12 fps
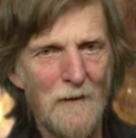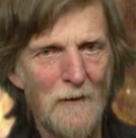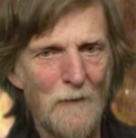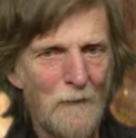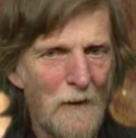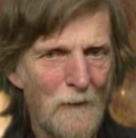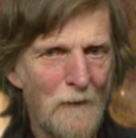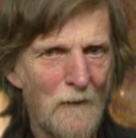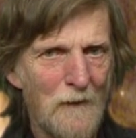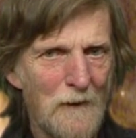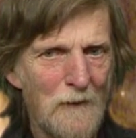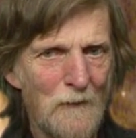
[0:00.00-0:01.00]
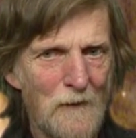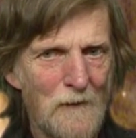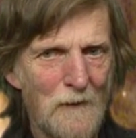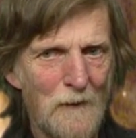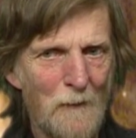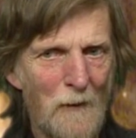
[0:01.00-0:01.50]
I've done all the interviews
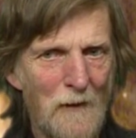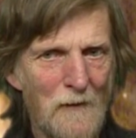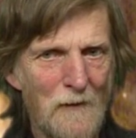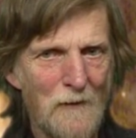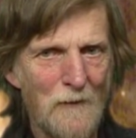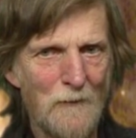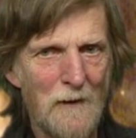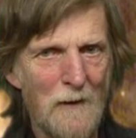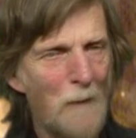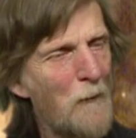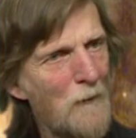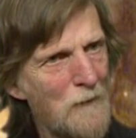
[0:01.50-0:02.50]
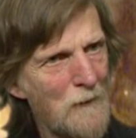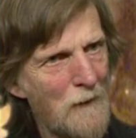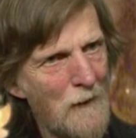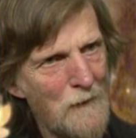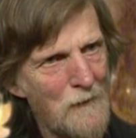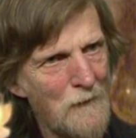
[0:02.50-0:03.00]
on the basis of get up off your
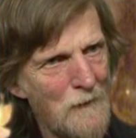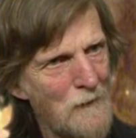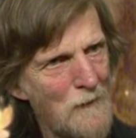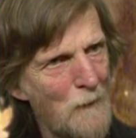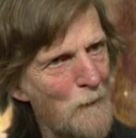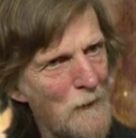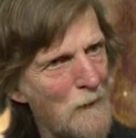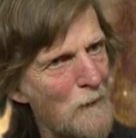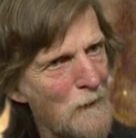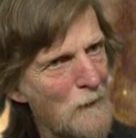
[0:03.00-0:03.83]
ass and do something or